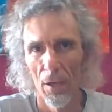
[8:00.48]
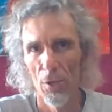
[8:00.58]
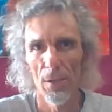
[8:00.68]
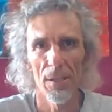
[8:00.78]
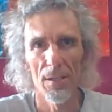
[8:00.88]

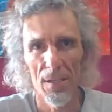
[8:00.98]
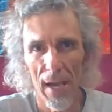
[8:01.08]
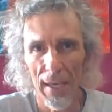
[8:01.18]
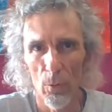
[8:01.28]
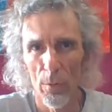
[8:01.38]
you can
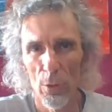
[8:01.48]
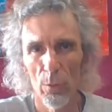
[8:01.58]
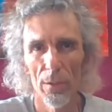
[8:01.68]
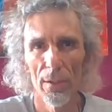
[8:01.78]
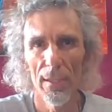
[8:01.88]
take which
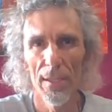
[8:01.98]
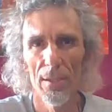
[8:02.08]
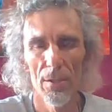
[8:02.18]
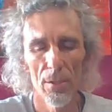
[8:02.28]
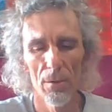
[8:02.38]
will lead
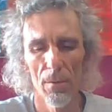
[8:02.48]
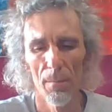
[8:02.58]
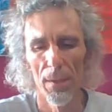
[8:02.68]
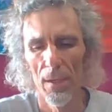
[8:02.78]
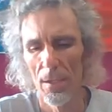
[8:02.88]
to
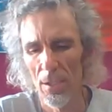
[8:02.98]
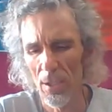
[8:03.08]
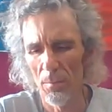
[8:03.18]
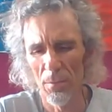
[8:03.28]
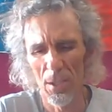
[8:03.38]

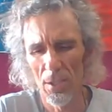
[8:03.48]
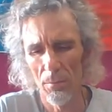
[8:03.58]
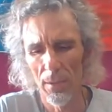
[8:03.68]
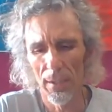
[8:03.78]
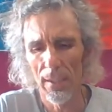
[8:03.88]
some
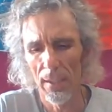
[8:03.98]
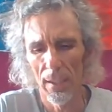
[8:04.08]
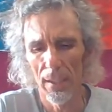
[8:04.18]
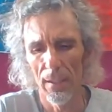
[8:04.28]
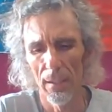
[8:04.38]
stability
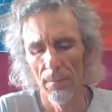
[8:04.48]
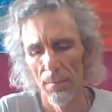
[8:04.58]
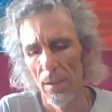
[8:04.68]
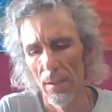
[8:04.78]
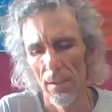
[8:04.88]
here.
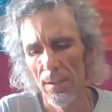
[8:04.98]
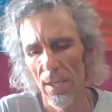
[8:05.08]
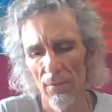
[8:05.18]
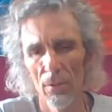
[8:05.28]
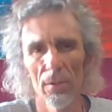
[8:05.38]
Let's
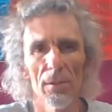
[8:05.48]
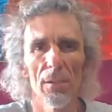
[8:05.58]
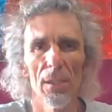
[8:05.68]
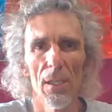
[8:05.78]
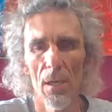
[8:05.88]
have a look and
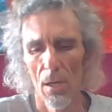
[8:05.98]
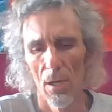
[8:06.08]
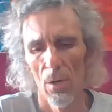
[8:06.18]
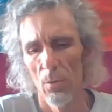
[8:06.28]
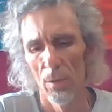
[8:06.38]
see
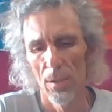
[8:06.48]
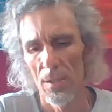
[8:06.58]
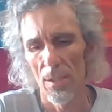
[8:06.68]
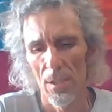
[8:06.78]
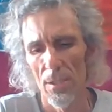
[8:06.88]
what it
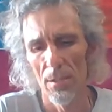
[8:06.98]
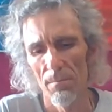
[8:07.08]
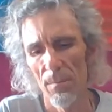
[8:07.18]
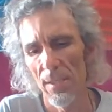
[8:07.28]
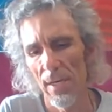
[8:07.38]
says. The
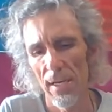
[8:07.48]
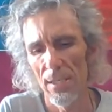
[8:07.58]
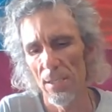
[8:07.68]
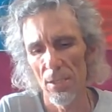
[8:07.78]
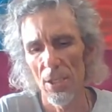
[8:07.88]
card
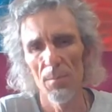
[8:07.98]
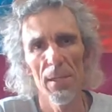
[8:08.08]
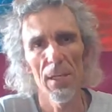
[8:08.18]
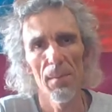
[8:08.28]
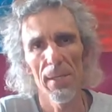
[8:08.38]
doesn't seem to be
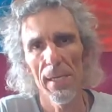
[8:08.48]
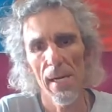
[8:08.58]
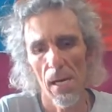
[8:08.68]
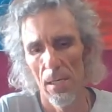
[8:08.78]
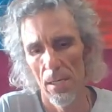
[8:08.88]
coming
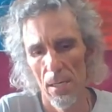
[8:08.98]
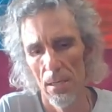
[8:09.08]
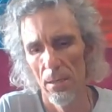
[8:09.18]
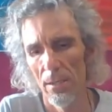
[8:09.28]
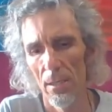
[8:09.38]
out.
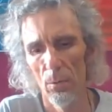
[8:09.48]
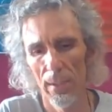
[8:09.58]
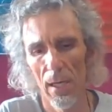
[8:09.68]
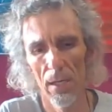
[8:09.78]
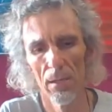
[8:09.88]
Here we
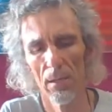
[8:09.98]
go.